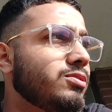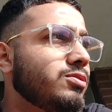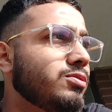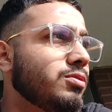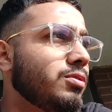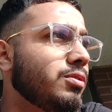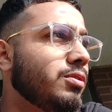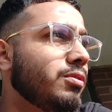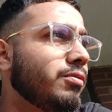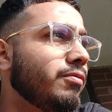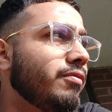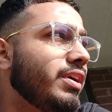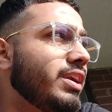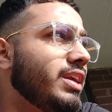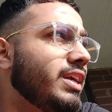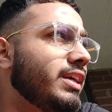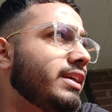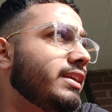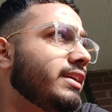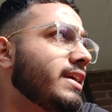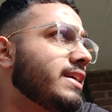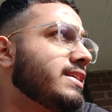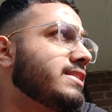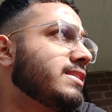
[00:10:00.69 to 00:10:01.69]
So we
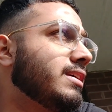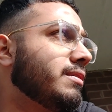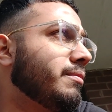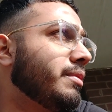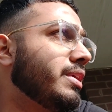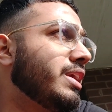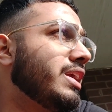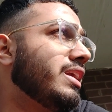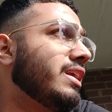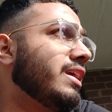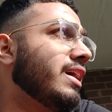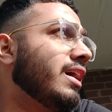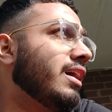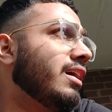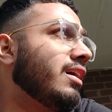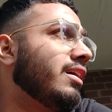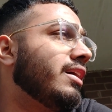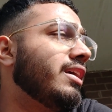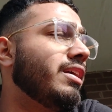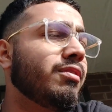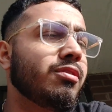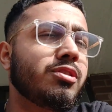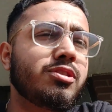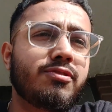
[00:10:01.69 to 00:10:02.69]
did that summit.
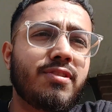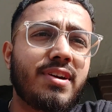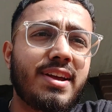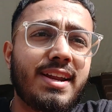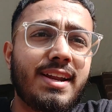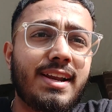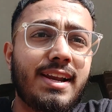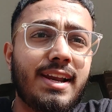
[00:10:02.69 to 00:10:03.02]
It was very